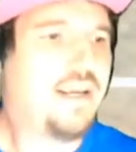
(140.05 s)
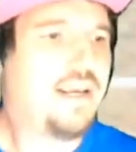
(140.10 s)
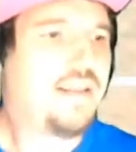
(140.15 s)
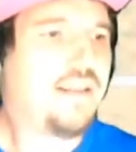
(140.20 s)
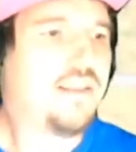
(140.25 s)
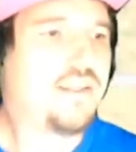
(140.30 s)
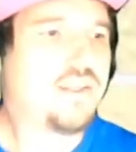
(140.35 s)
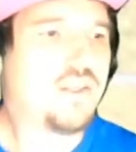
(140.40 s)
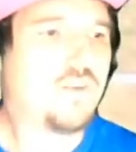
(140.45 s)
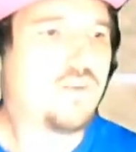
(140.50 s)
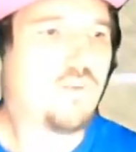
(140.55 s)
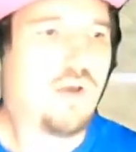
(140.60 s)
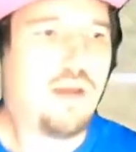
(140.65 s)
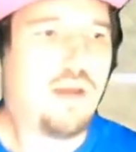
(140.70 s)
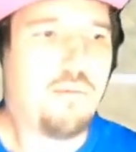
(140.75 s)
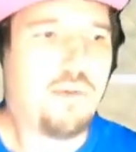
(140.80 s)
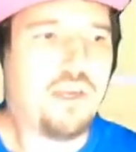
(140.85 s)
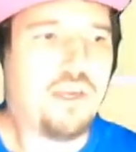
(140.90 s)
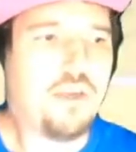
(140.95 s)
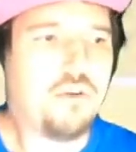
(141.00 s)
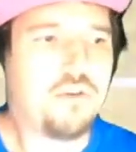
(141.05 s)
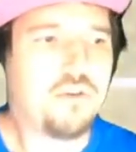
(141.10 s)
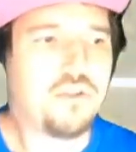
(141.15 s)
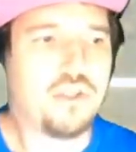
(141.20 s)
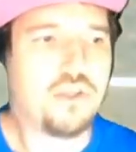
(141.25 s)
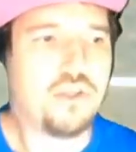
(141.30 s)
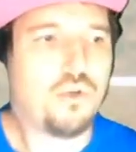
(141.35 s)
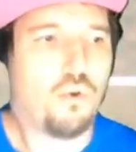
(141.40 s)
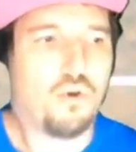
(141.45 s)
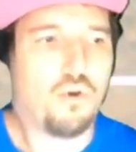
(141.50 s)
This is why we use the
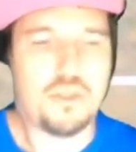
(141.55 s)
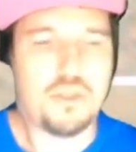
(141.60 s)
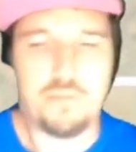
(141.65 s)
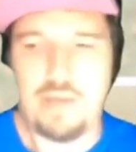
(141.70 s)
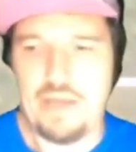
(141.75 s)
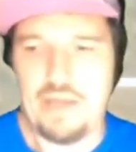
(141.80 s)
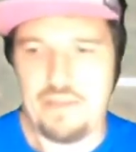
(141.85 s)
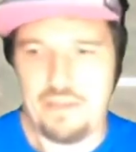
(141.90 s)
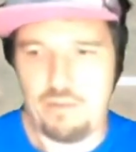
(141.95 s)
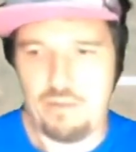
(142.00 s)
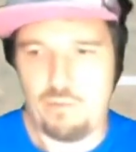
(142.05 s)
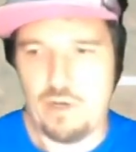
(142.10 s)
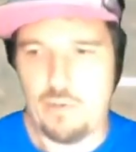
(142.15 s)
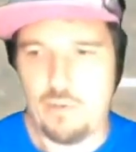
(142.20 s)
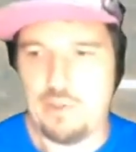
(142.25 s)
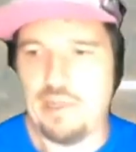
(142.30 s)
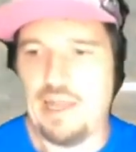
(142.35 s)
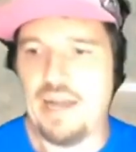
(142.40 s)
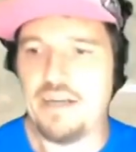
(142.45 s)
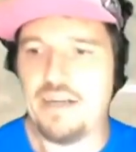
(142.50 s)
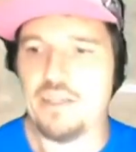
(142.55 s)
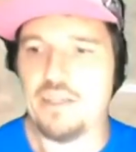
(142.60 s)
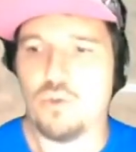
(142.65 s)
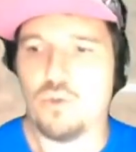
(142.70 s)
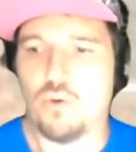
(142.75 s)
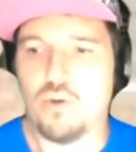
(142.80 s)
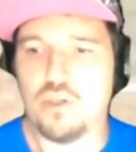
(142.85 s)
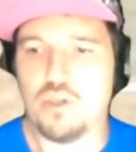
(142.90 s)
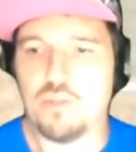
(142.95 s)
torch method, why we light a torch